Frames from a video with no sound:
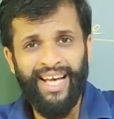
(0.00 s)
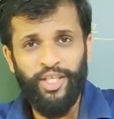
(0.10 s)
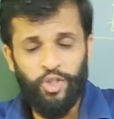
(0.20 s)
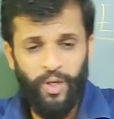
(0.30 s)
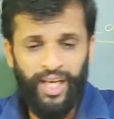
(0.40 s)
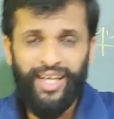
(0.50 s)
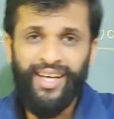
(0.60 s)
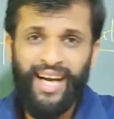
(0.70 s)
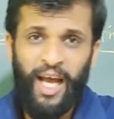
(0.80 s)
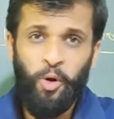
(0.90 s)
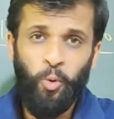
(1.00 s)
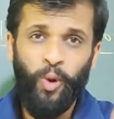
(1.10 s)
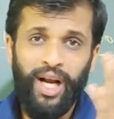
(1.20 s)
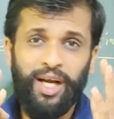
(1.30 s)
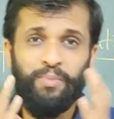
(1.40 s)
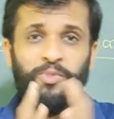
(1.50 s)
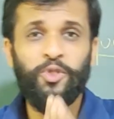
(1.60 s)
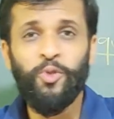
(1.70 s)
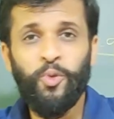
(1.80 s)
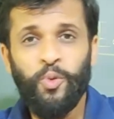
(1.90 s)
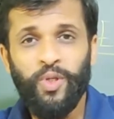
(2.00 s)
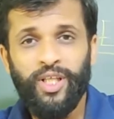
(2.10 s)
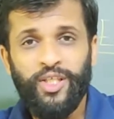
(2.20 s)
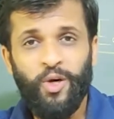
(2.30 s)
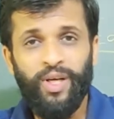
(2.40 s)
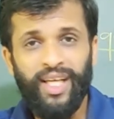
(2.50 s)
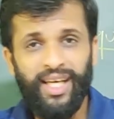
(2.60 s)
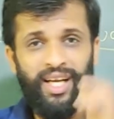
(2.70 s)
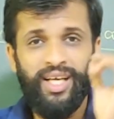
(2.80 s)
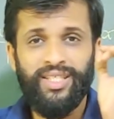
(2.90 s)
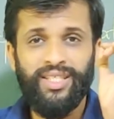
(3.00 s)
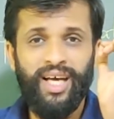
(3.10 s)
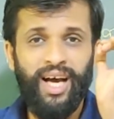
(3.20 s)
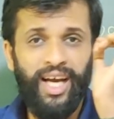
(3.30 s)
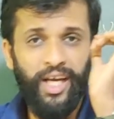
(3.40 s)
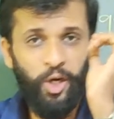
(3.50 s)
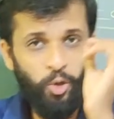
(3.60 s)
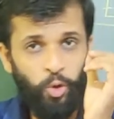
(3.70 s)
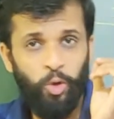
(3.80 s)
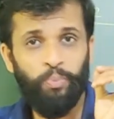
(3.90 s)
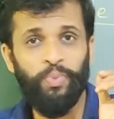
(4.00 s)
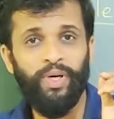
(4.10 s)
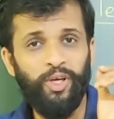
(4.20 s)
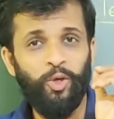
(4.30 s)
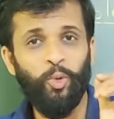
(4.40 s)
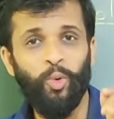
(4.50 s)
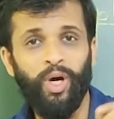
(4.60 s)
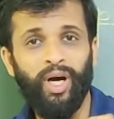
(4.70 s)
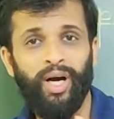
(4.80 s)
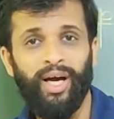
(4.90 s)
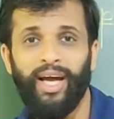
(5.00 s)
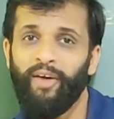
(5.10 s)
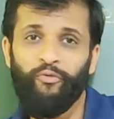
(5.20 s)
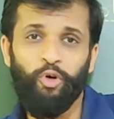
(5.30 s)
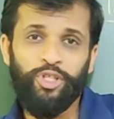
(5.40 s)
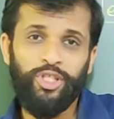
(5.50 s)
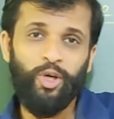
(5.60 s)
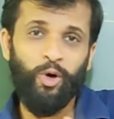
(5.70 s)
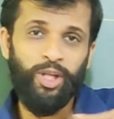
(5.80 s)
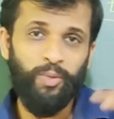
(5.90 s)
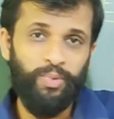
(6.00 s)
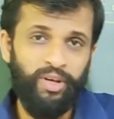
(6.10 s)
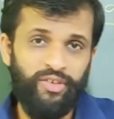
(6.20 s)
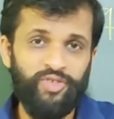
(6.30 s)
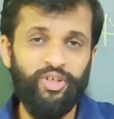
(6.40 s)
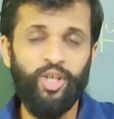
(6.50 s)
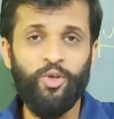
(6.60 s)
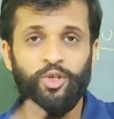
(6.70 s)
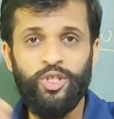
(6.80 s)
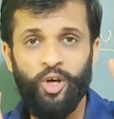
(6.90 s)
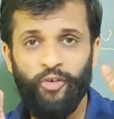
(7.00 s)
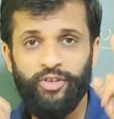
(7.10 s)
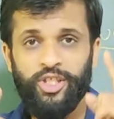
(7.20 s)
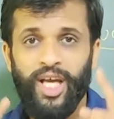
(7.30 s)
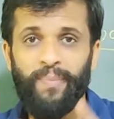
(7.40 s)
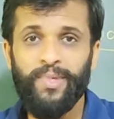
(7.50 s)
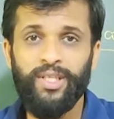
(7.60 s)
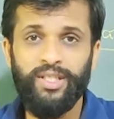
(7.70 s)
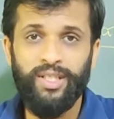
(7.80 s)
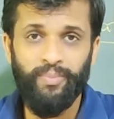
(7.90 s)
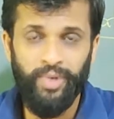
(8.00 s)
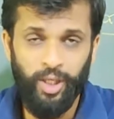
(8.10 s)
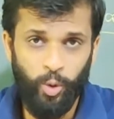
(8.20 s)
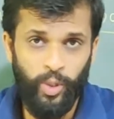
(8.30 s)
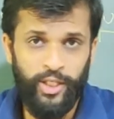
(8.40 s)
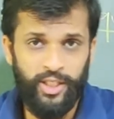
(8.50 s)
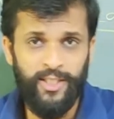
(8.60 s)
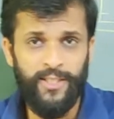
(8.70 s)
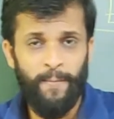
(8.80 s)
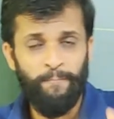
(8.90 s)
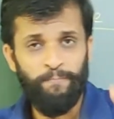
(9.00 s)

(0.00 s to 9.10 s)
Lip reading: there, Joel here, and welcome to this online class. I hope you have watched all the previous videos of the chapter Simple Equations.